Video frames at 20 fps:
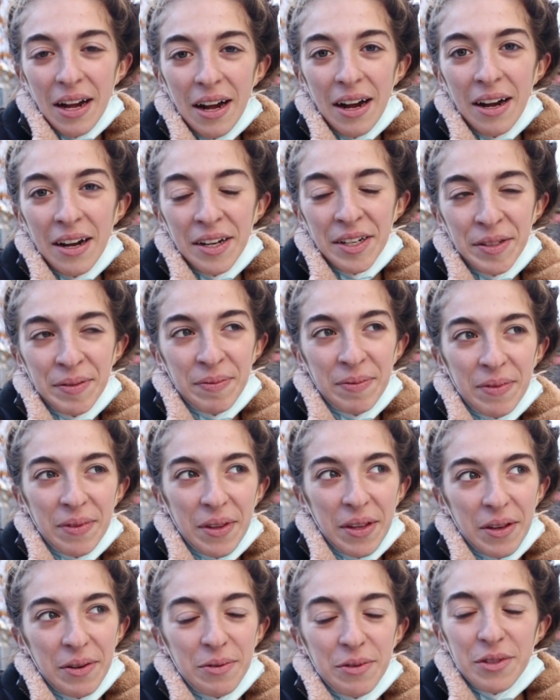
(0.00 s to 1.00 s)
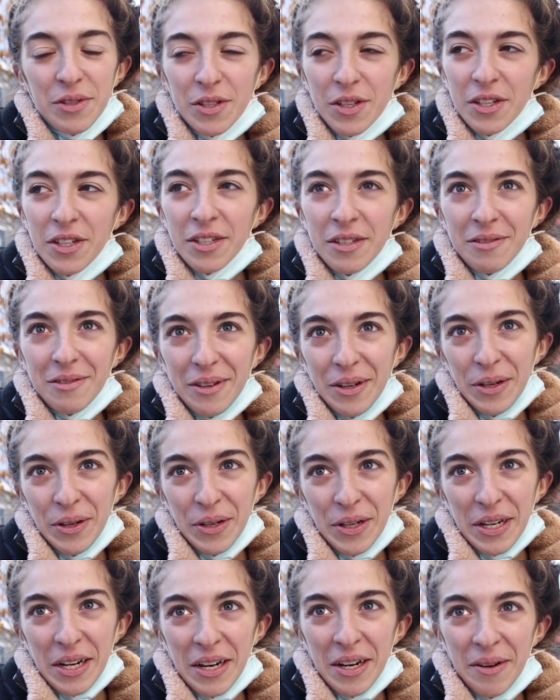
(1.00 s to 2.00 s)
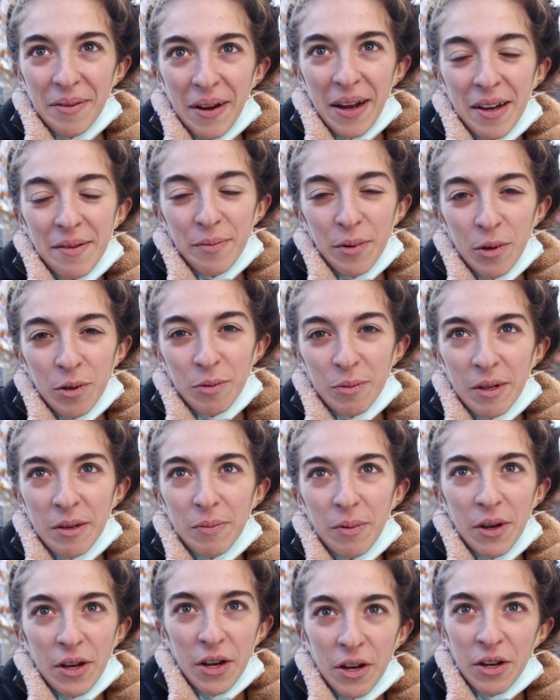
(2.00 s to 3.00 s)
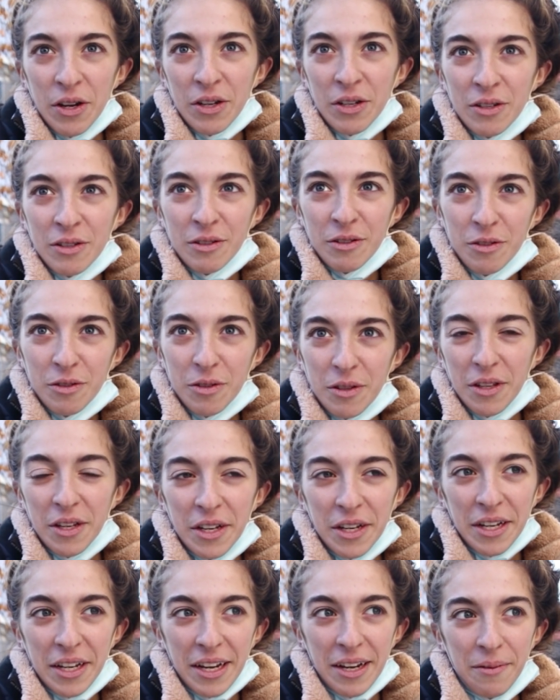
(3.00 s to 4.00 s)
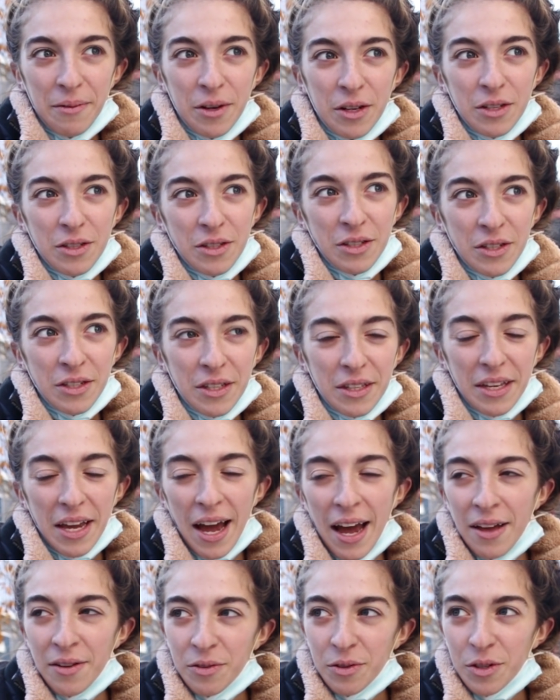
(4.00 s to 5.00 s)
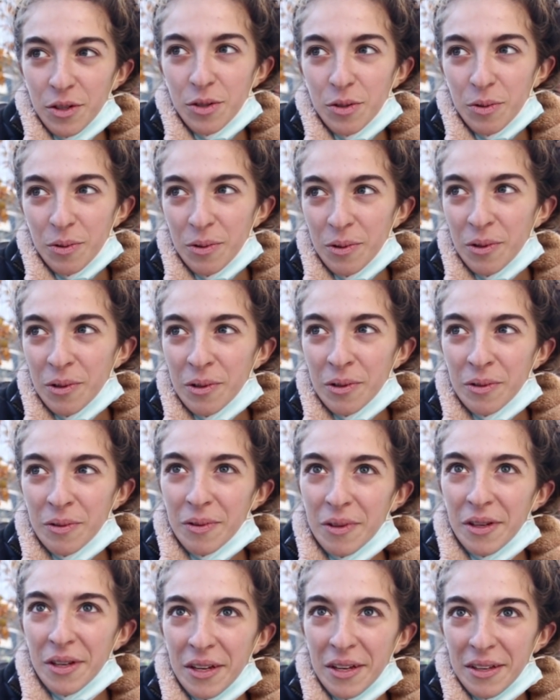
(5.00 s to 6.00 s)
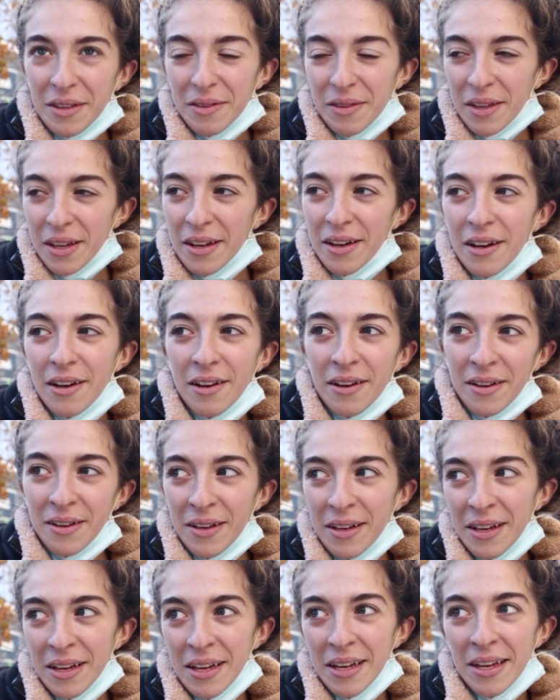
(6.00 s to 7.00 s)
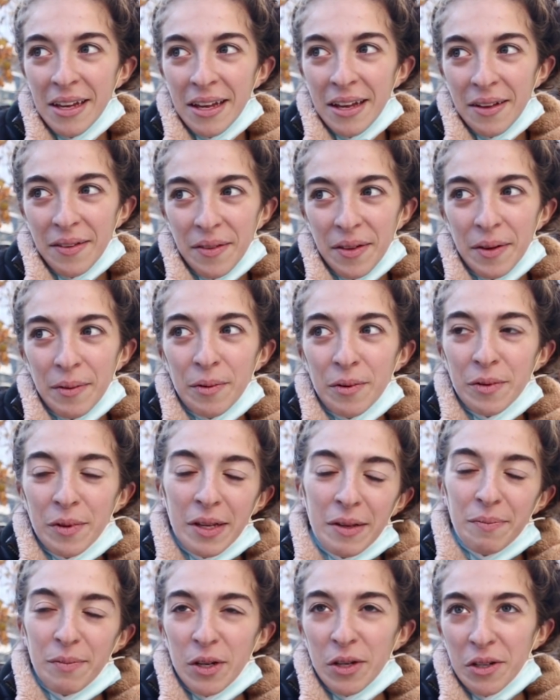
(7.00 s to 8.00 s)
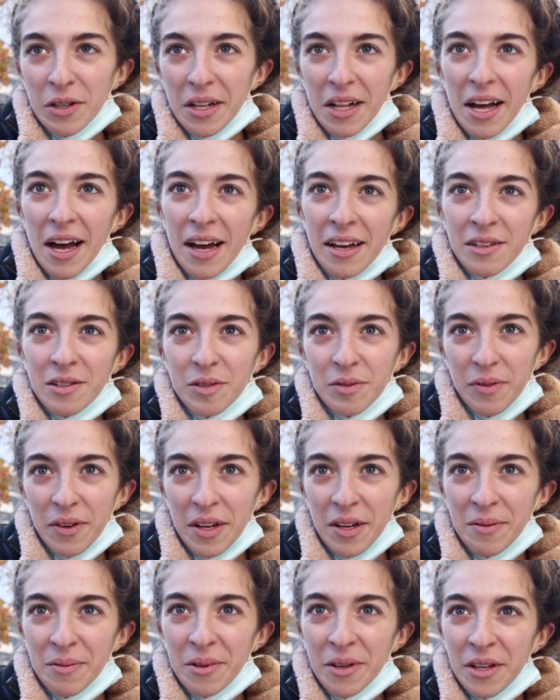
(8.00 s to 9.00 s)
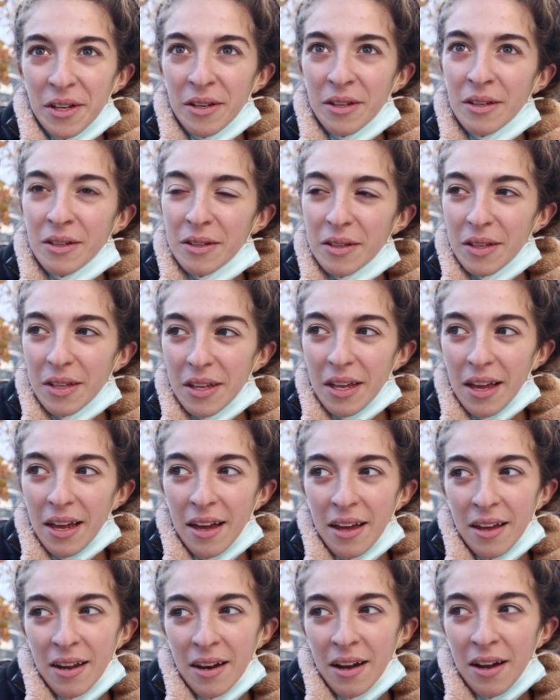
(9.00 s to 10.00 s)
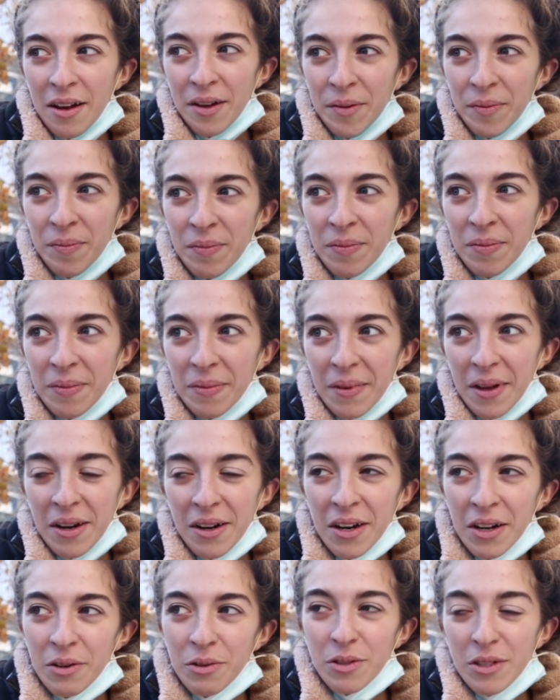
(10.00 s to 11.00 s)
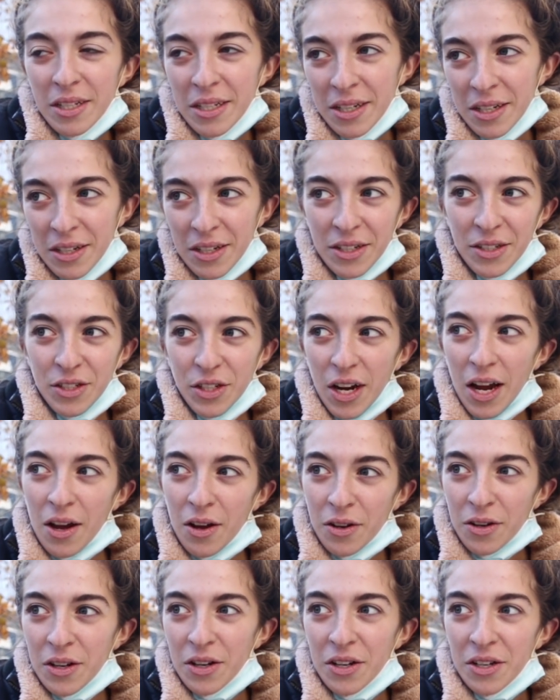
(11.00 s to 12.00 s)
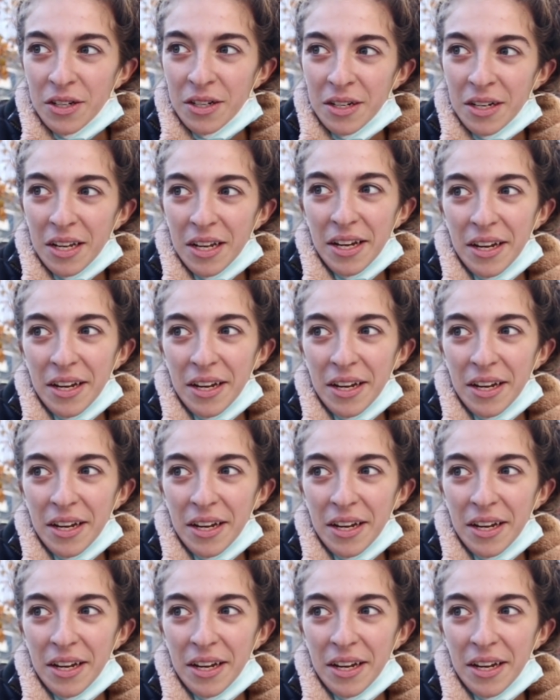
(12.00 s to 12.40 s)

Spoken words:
It was good growing up. I had both my parents. Like, I went to Catholic school. Like, it was like middle class family. And I don't know, it was like a good childhood.